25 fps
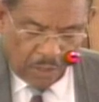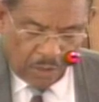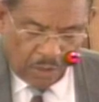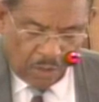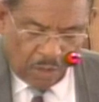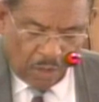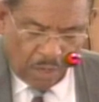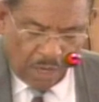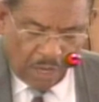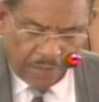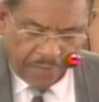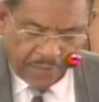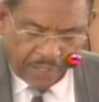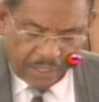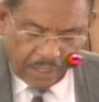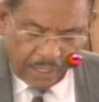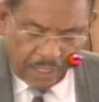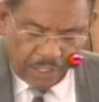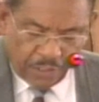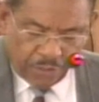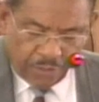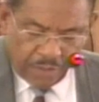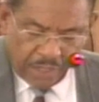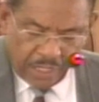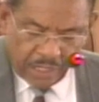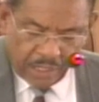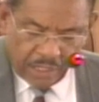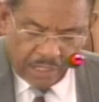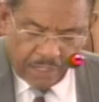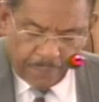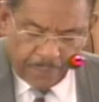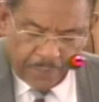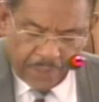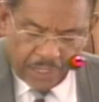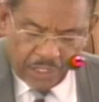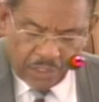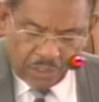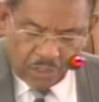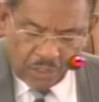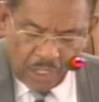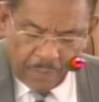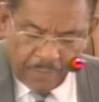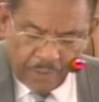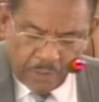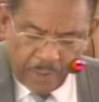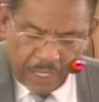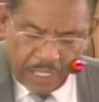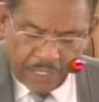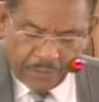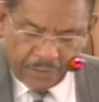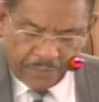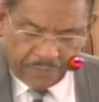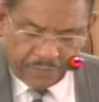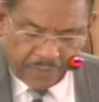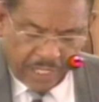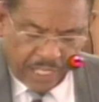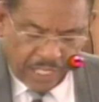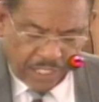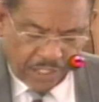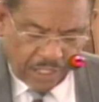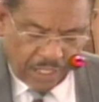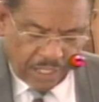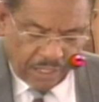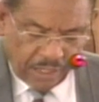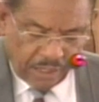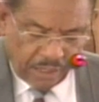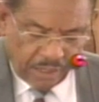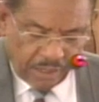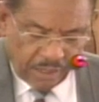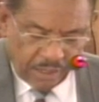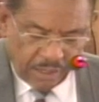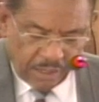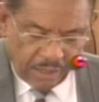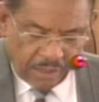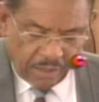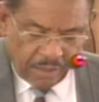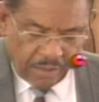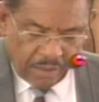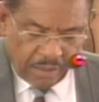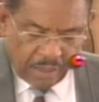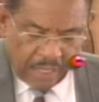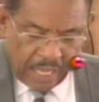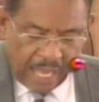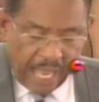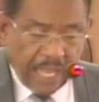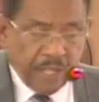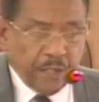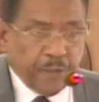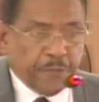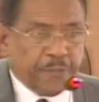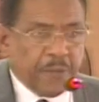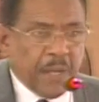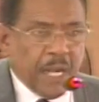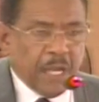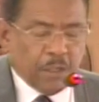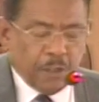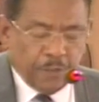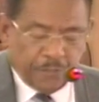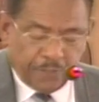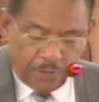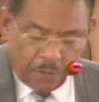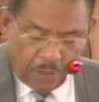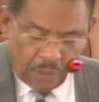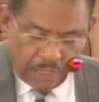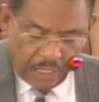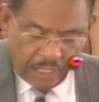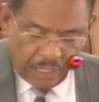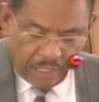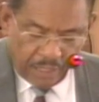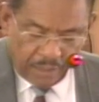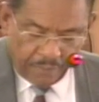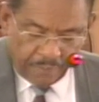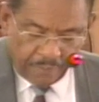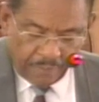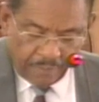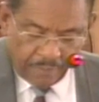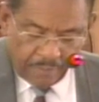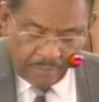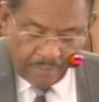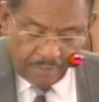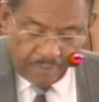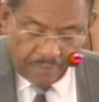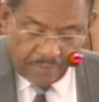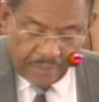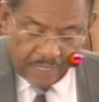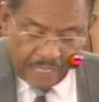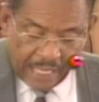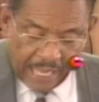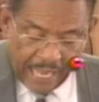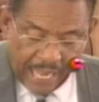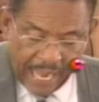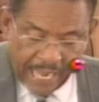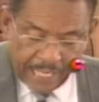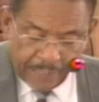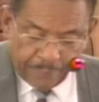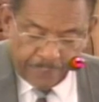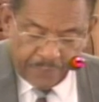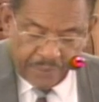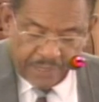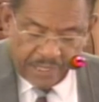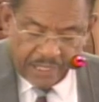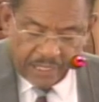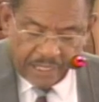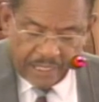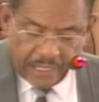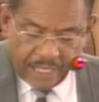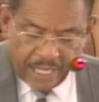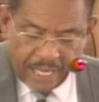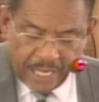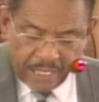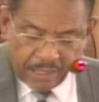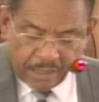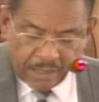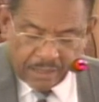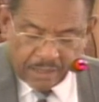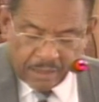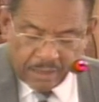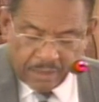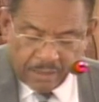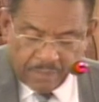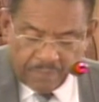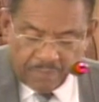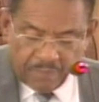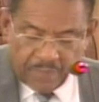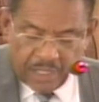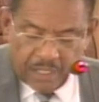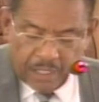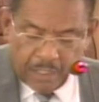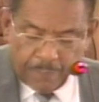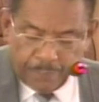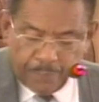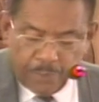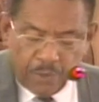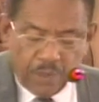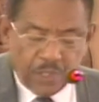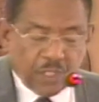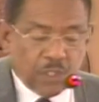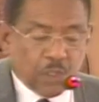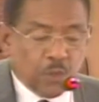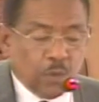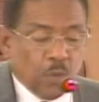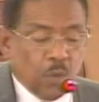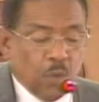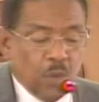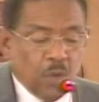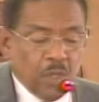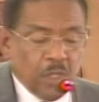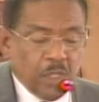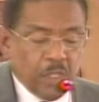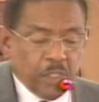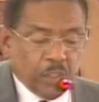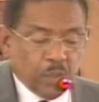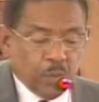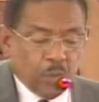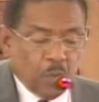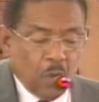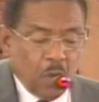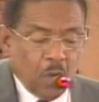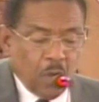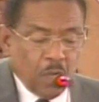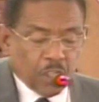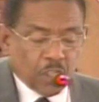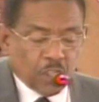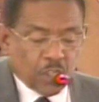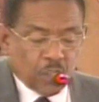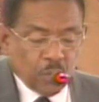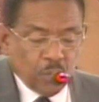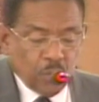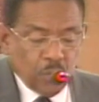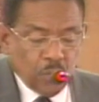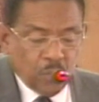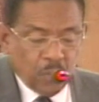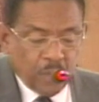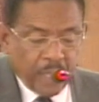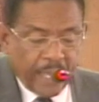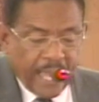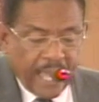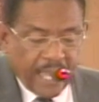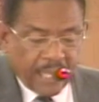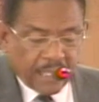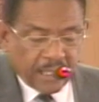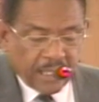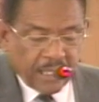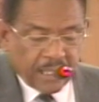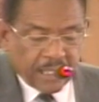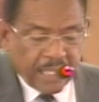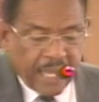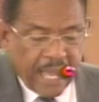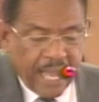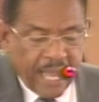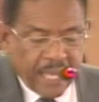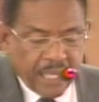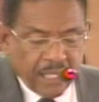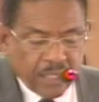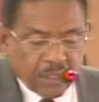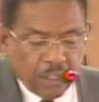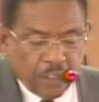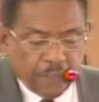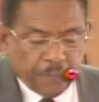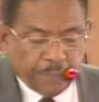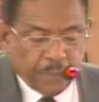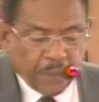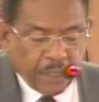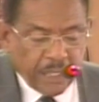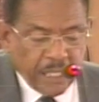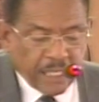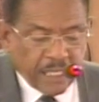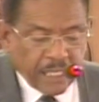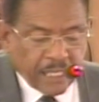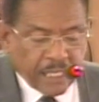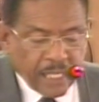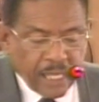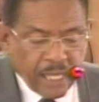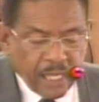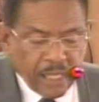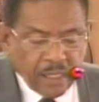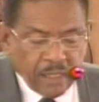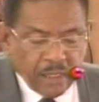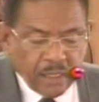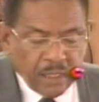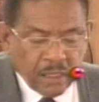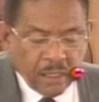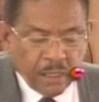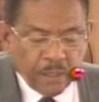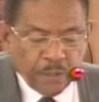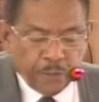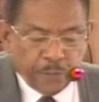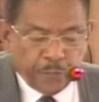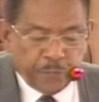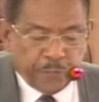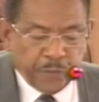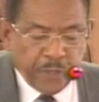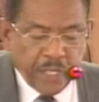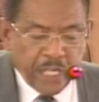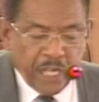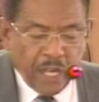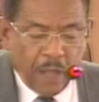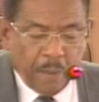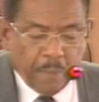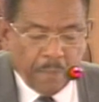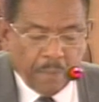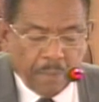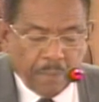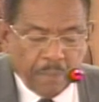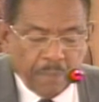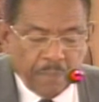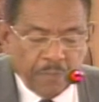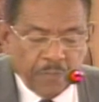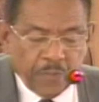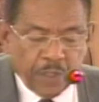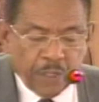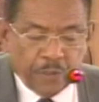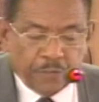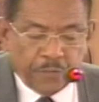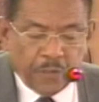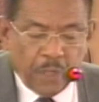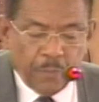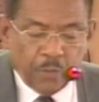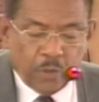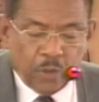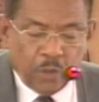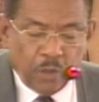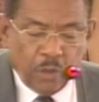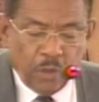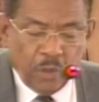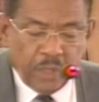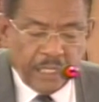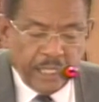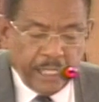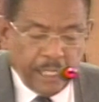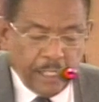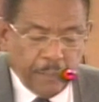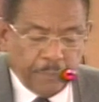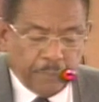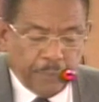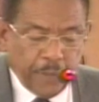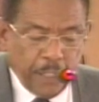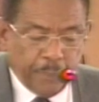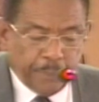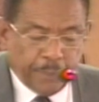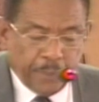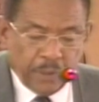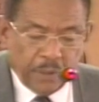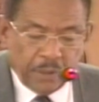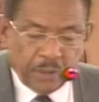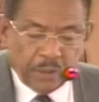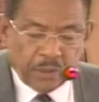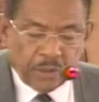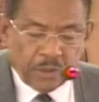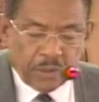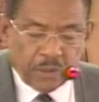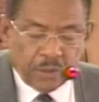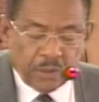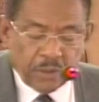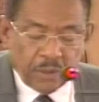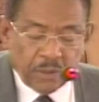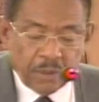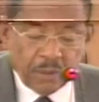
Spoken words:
All the countries in the British Commonwealth of Nations and the Francophonie had preceded us in a post-World War II exercise of political freedom from colonial peoples.